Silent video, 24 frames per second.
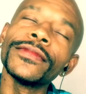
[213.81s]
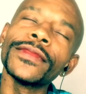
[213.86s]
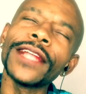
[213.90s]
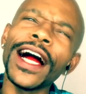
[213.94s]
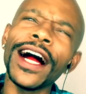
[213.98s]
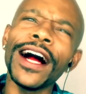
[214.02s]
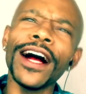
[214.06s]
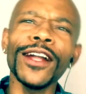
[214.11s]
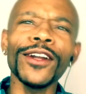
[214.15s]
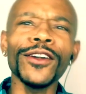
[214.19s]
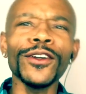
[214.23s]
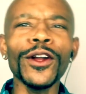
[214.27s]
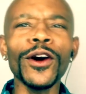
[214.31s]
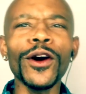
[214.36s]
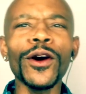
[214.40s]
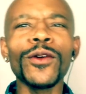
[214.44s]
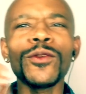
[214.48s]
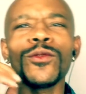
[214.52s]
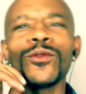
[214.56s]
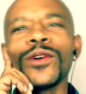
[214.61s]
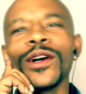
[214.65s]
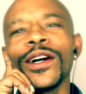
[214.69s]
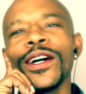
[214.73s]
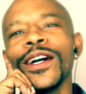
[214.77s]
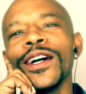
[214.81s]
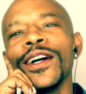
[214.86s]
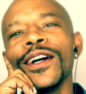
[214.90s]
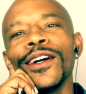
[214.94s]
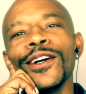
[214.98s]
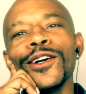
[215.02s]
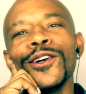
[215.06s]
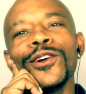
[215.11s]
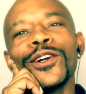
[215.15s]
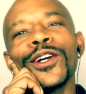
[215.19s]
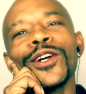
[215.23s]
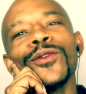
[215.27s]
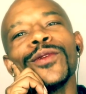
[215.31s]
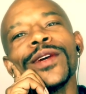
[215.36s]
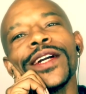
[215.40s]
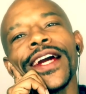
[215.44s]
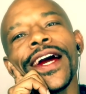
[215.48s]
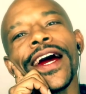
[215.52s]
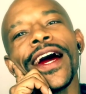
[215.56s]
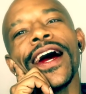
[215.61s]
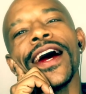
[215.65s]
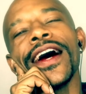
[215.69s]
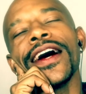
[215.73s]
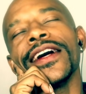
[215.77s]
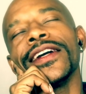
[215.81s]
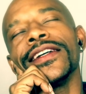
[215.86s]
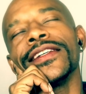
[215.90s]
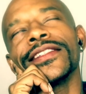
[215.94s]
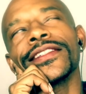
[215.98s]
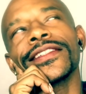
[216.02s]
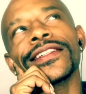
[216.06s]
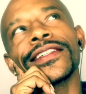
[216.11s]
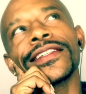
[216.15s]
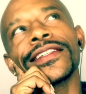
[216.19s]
I don't know. Who could we ask?